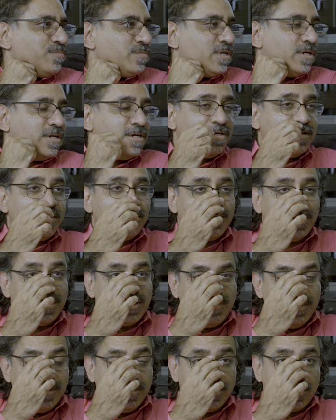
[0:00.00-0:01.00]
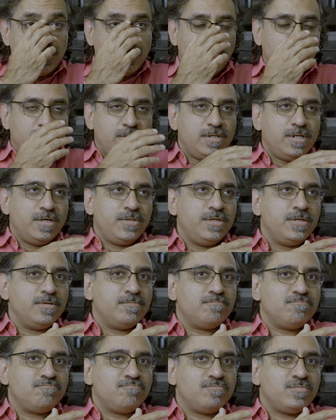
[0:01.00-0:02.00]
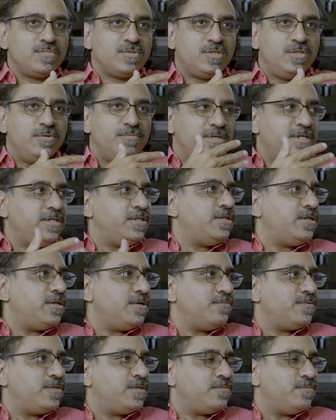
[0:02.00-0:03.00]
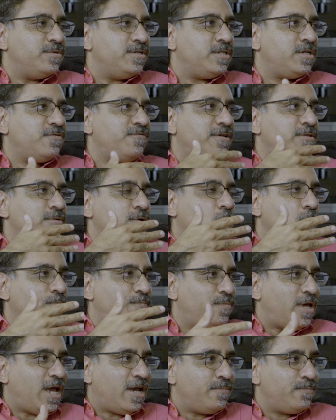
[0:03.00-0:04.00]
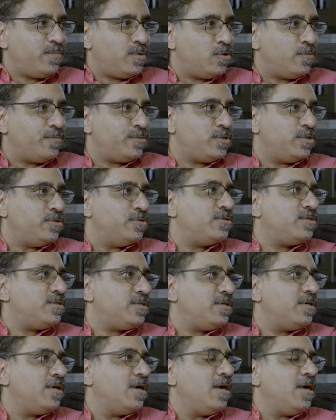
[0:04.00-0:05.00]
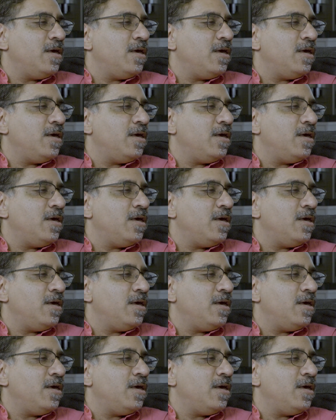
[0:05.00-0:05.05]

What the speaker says: Yeah, that's been the shock, and I think the media have had ample opportunity.